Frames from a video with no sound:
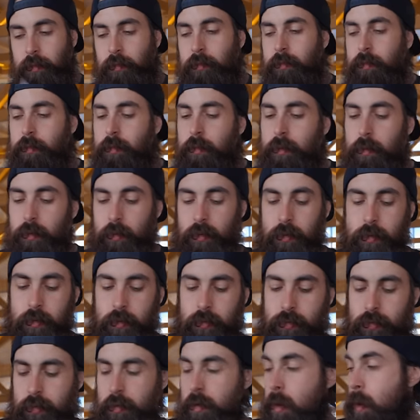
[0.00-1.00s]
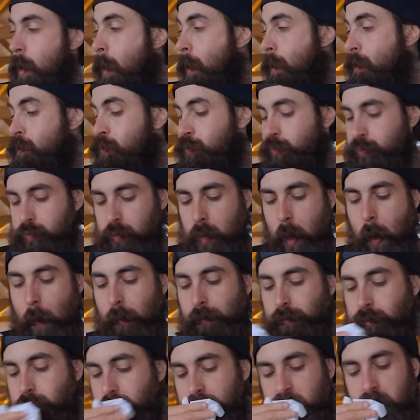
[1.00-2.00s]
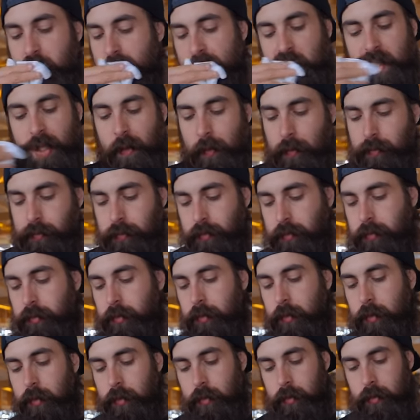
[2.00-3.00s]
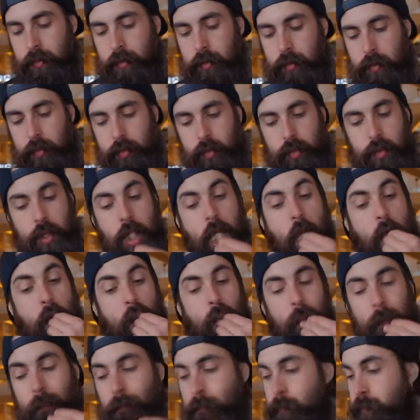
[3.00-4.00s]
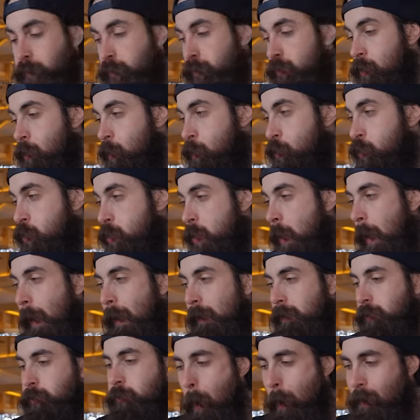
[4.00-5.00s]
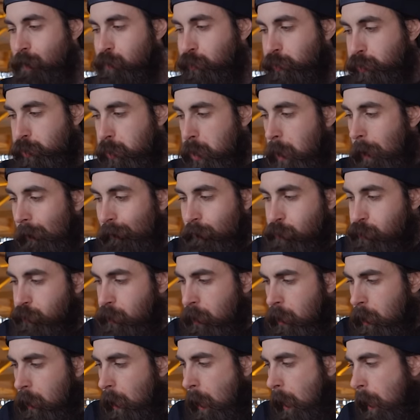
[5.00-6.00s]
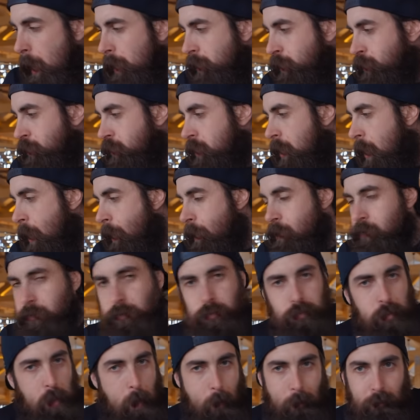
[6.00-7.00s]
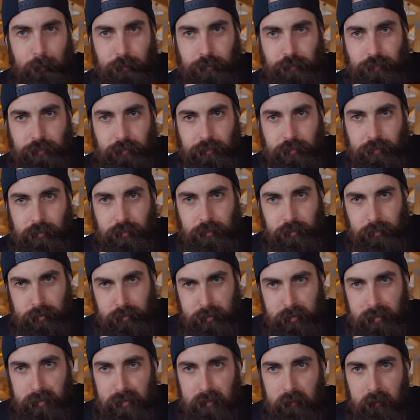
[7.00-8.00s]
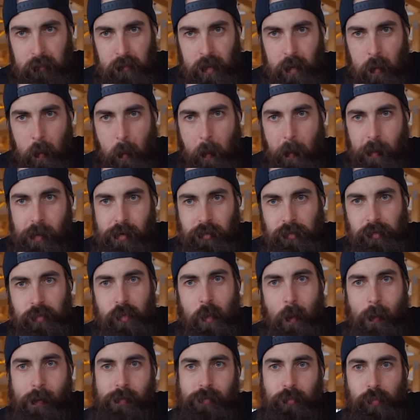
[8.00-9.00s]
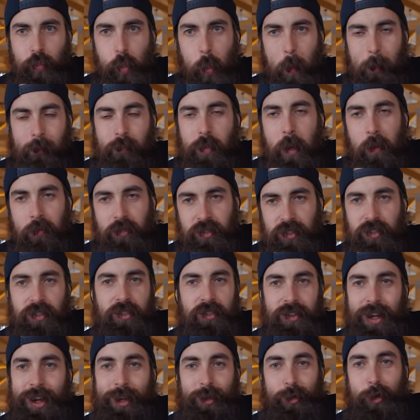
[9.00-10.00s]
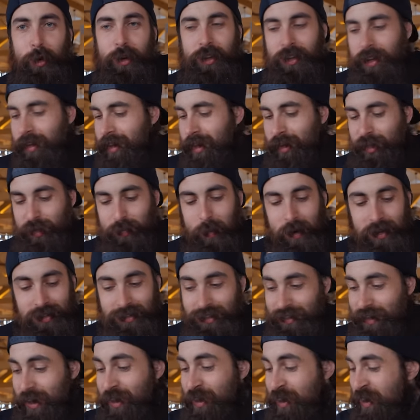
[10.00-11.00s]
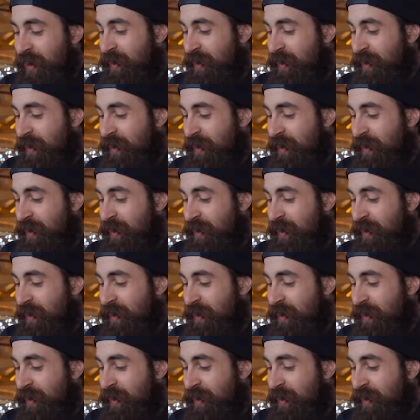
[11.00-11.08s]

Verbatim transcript: The fried chicken in there was, was succulent. Even the burger patties, I mean, they came out warm, which is a, a plus. But even those had a unique flavour. This is taking longer than I expected.